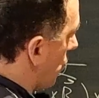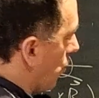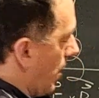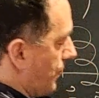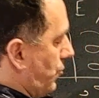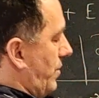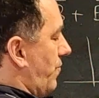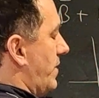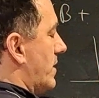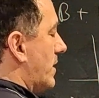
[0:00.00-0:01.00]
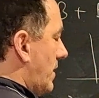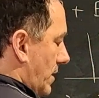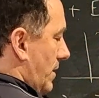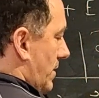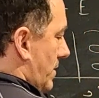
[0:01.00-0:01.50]
go up to infinity.
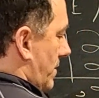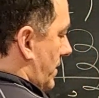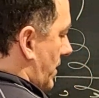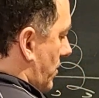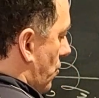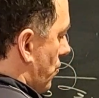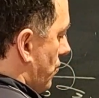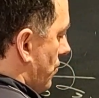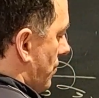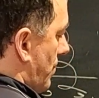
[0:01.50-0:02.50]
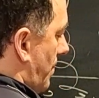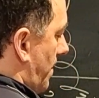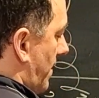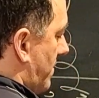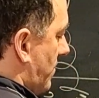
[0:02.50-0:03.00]
They
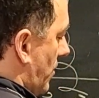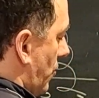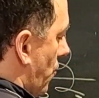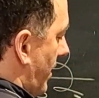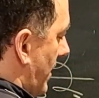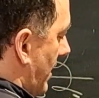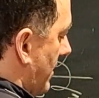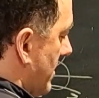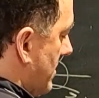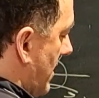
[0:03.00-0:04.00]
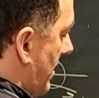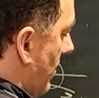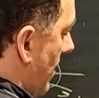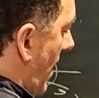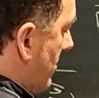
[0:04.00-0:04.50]
start going like this,
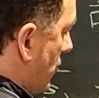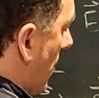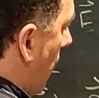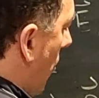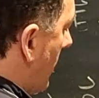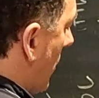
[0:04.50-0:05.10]
and at some point